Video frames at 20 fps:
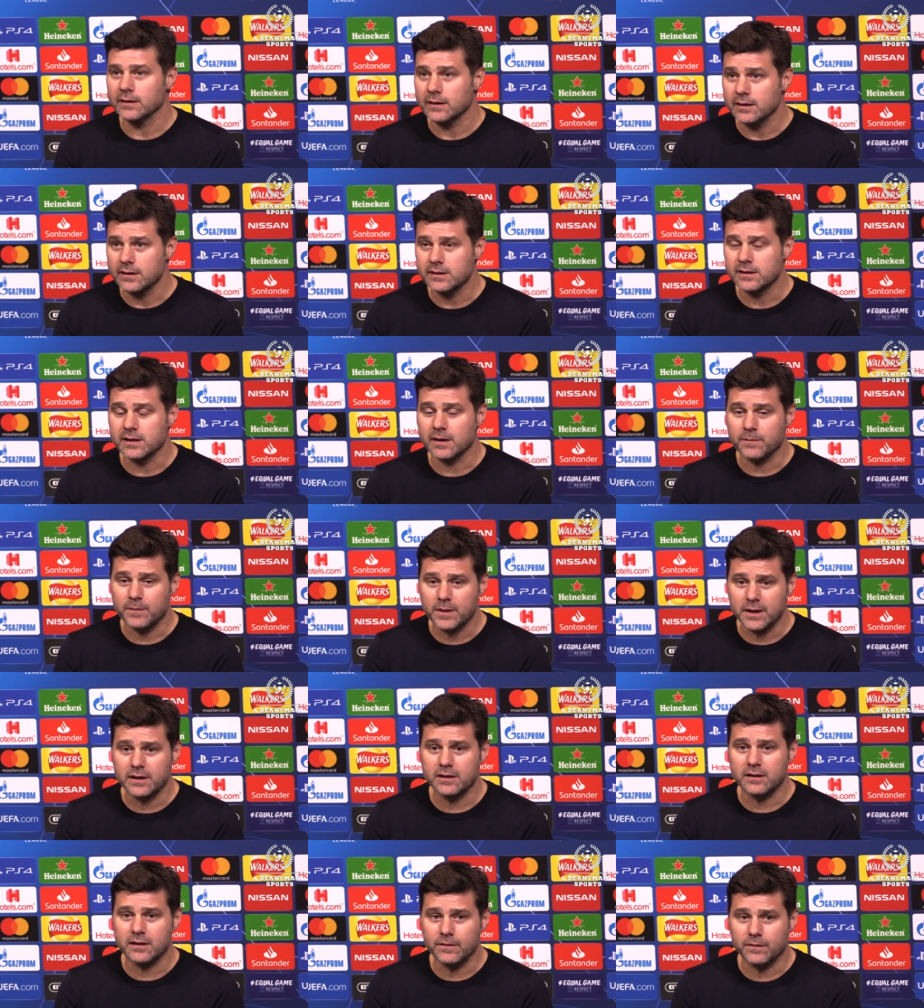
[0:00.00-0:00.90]
It's a
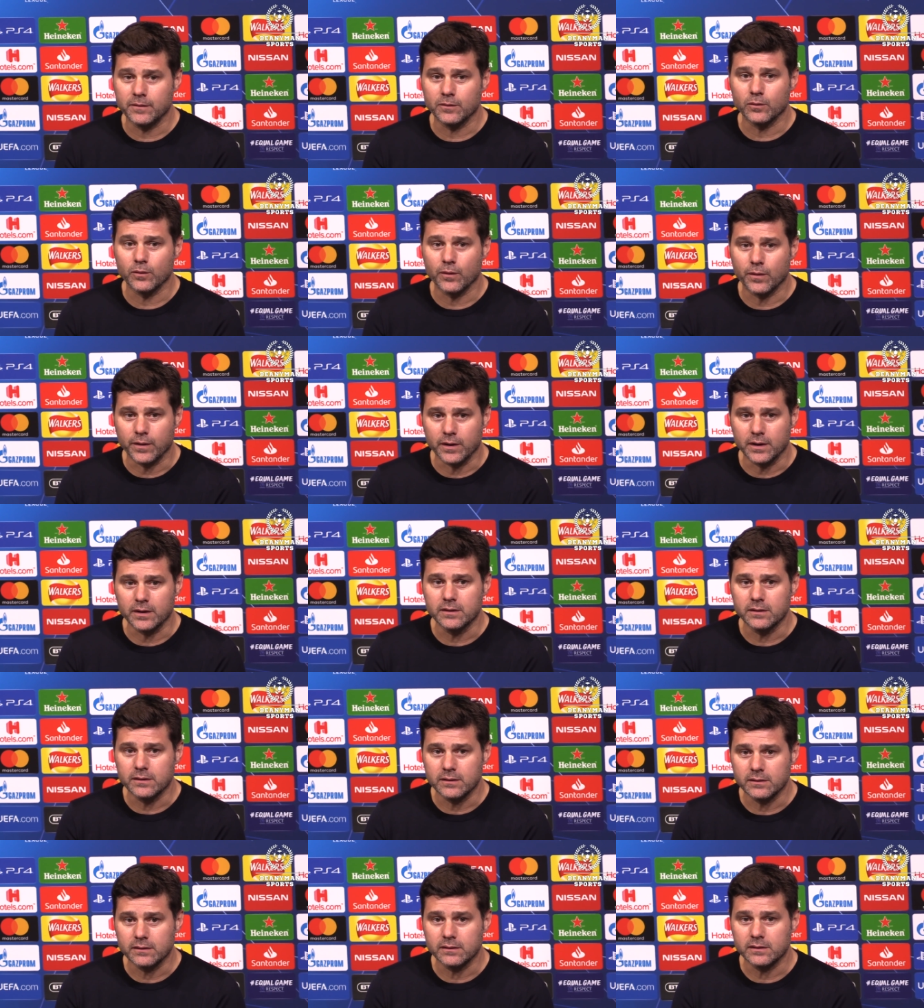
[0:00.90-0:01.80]
very difficult thing.
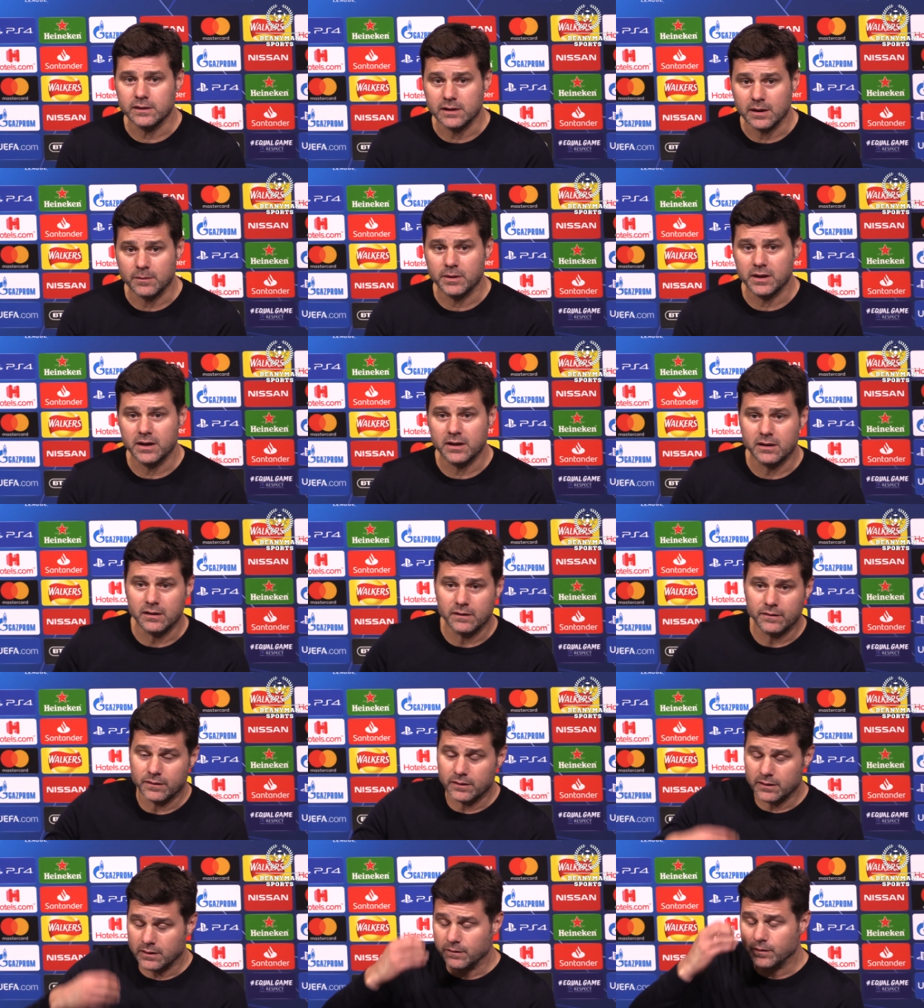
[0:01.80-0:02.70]
It's a very
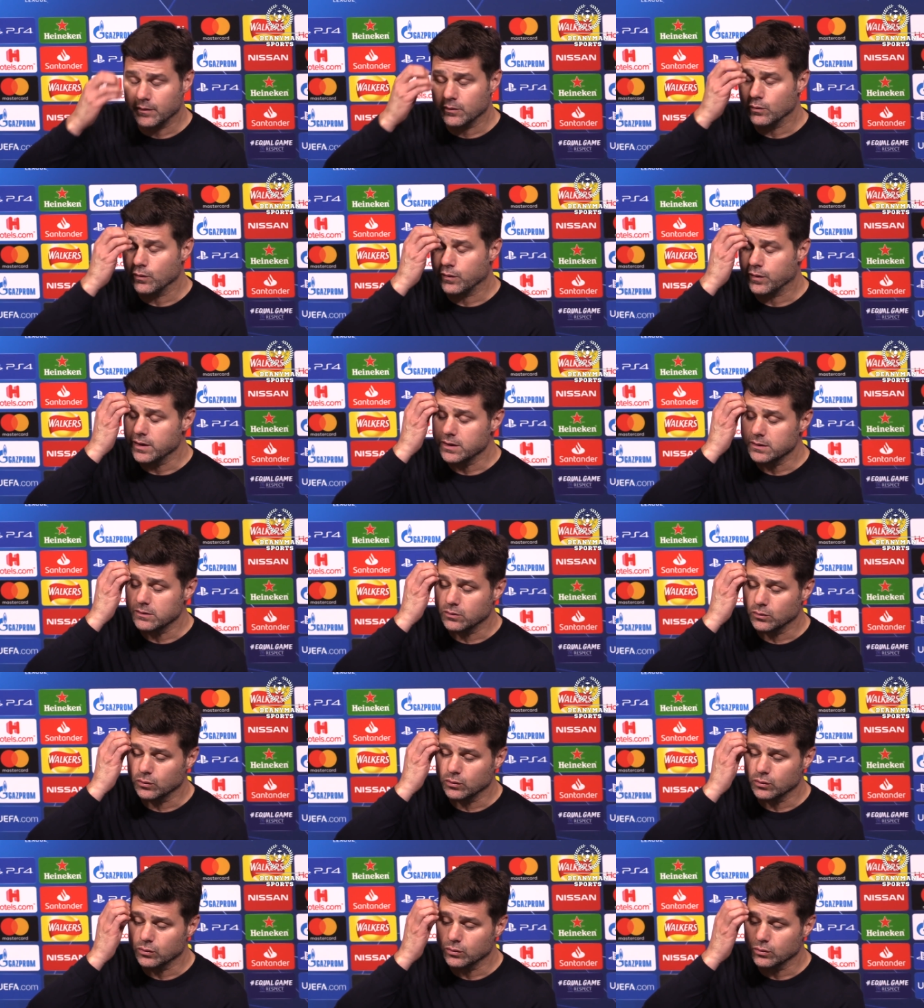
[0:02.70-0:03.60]
dif difficult thing
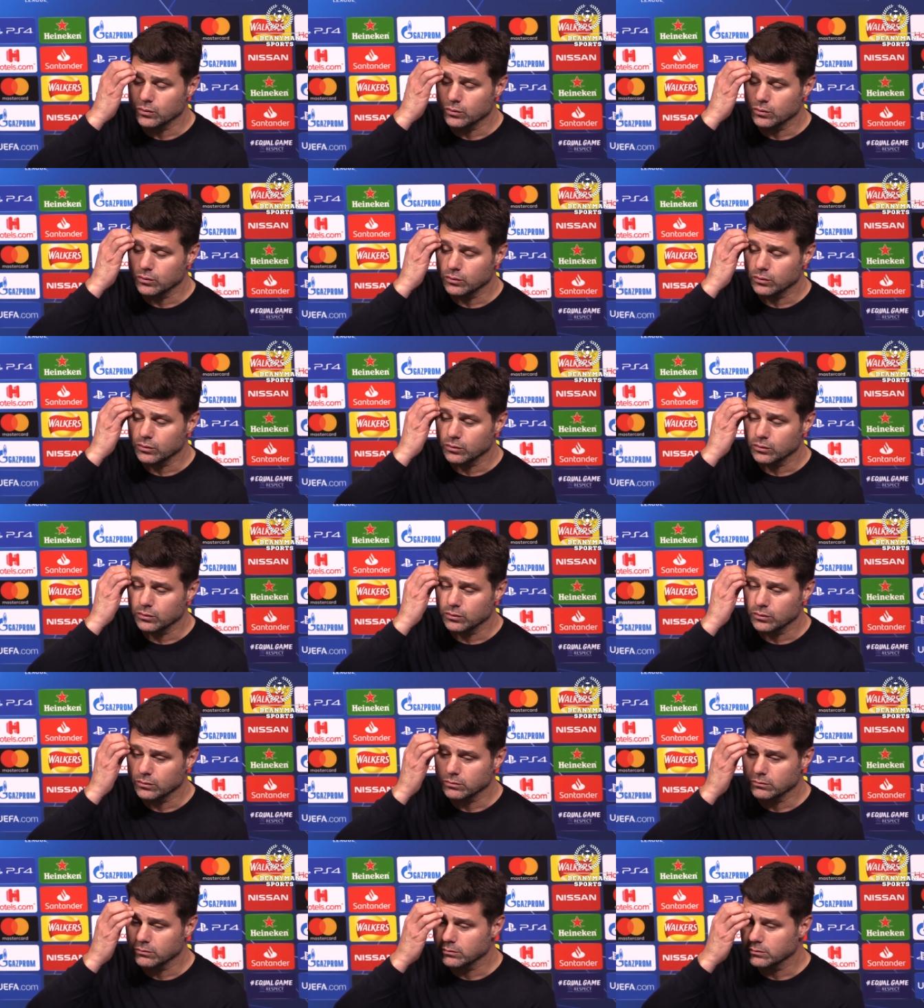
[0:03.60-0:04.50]
to,
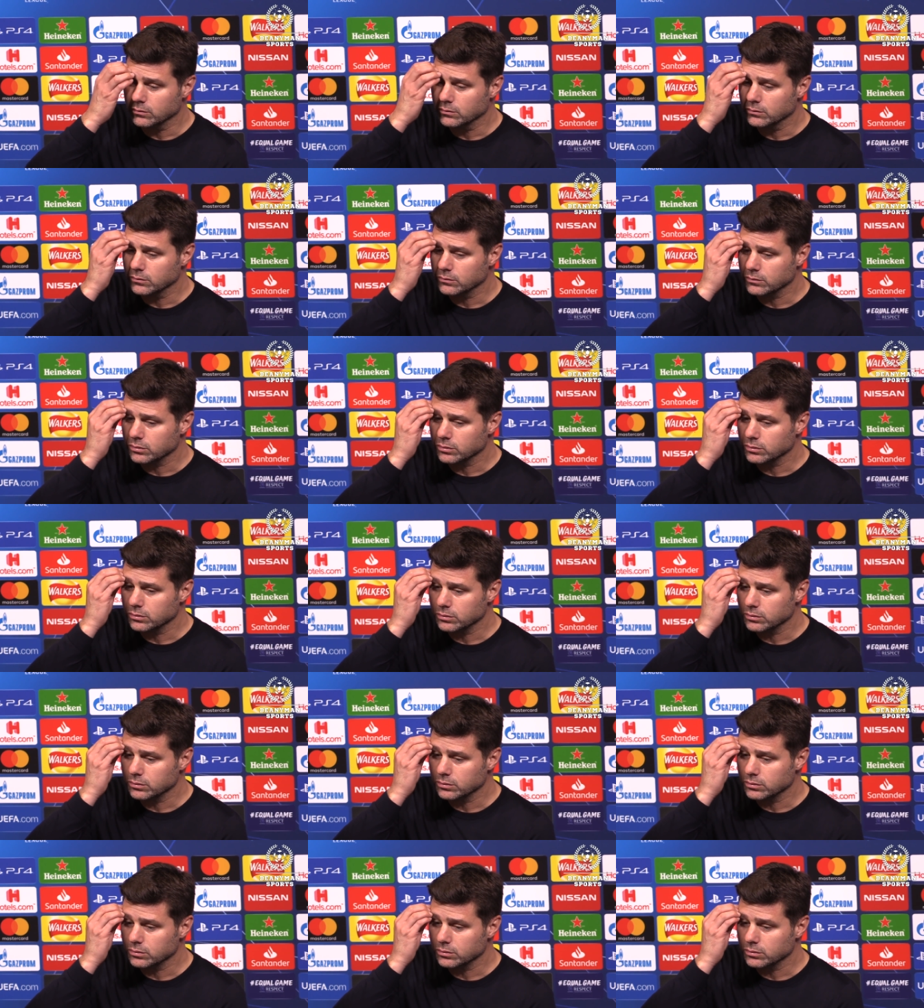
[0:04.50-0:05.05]
um,